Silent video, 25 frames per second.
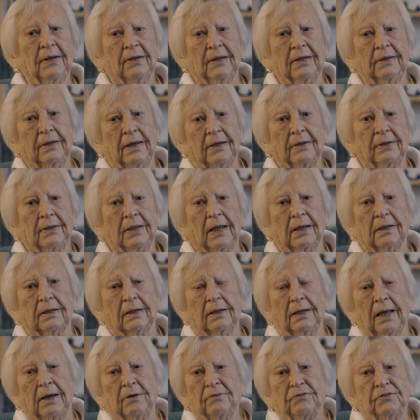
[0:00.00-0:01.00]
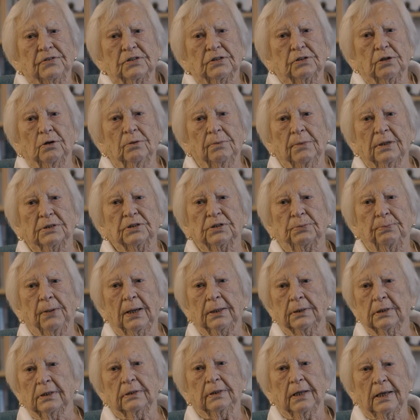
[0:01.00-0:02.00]
And that life is so much
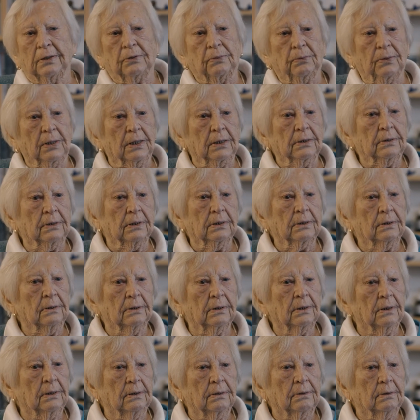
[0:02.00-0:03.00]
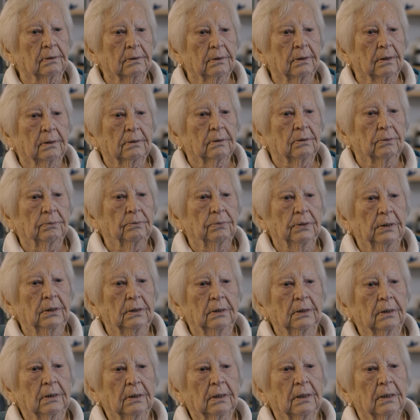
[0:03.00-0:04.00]
better that way than to
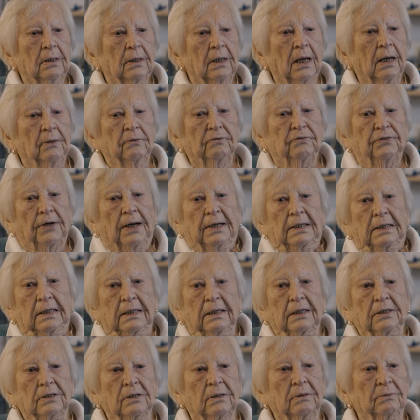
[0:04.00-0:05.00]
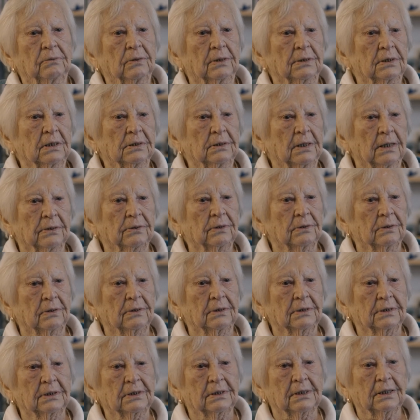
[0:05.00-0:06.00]
be fighting one another
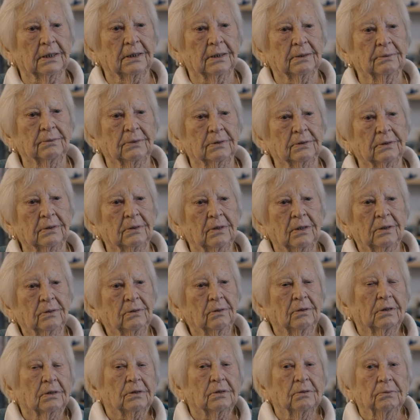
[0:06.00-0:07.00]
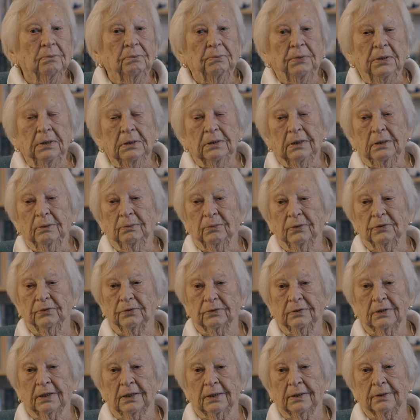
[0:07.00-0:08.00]
all the time or competing
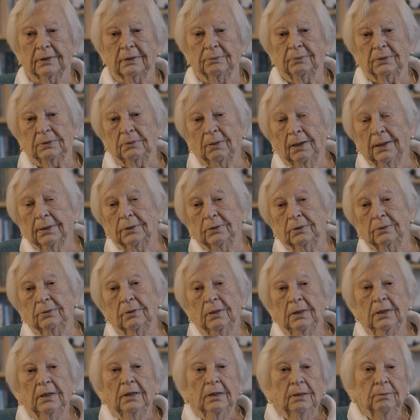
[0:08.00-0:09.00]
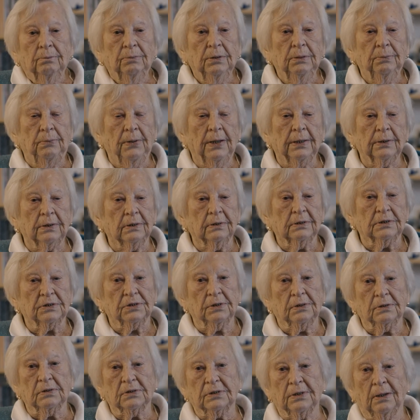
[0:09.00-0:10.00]
with another, trying to be better
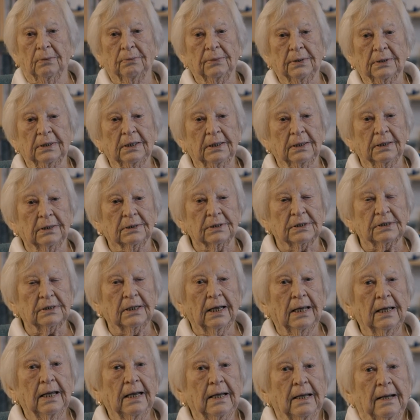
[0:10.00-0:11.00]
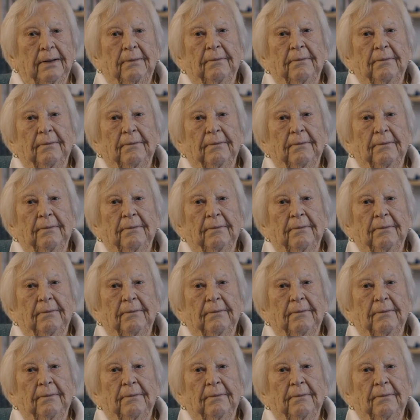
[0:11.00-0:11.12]
than somebody else.